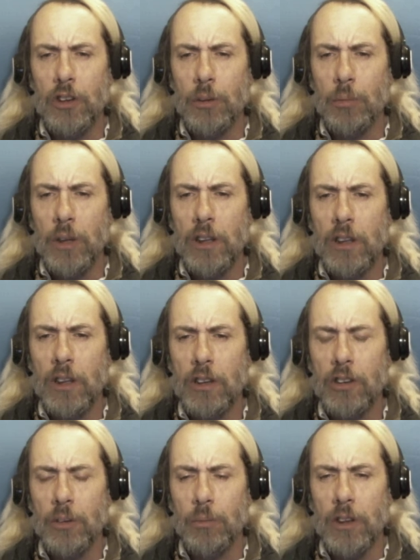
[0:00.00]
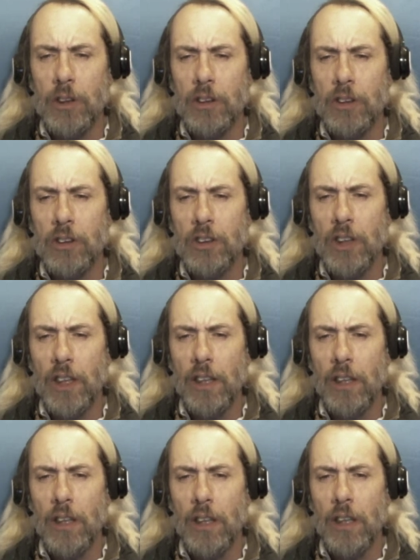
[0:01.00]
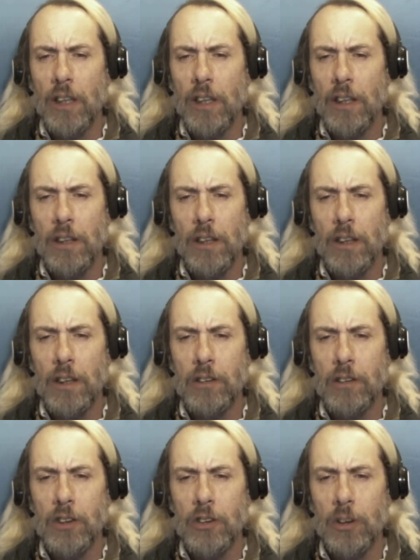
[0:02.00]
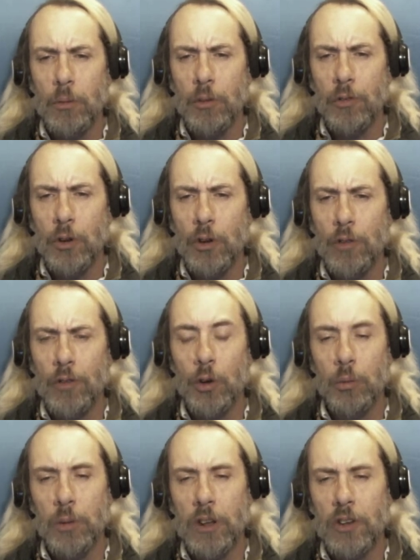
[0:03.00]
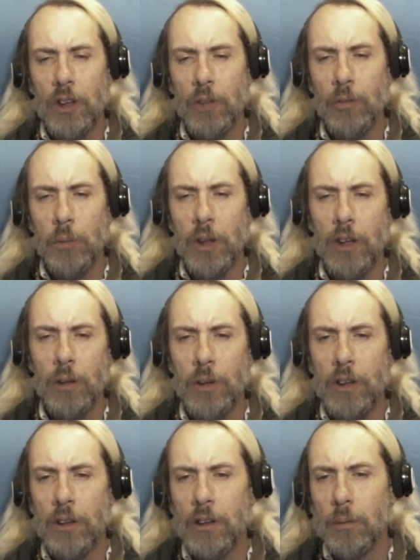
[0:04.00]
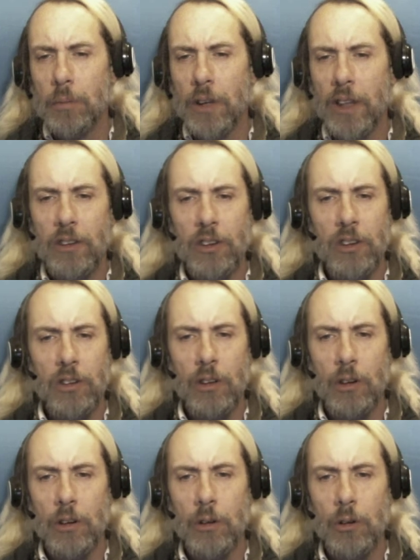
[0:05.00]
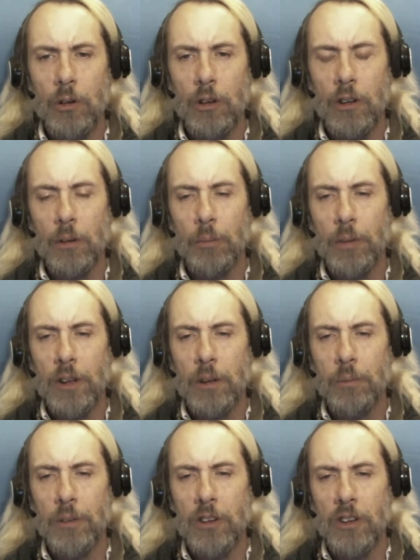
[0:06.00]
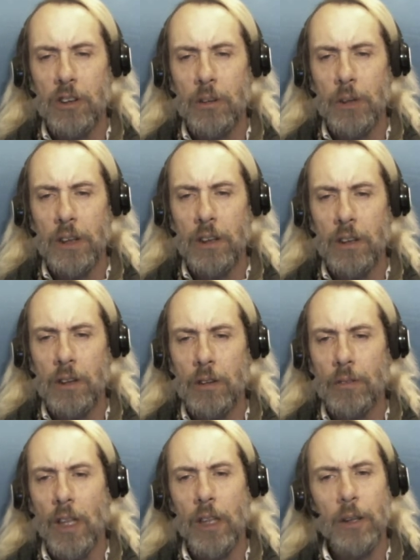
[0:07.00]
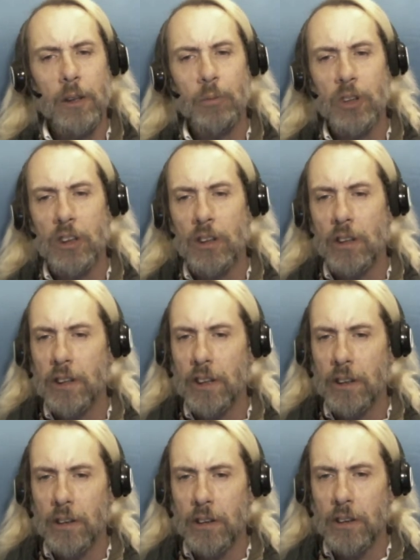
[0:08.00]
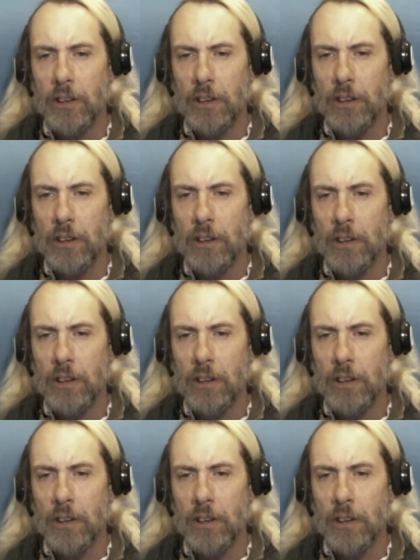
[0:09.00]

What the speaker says: to make, some things to say, and since some of you have known me as Kevin Biomech in the past, and you were going to bring up this in the beginning, I am still an anarchist.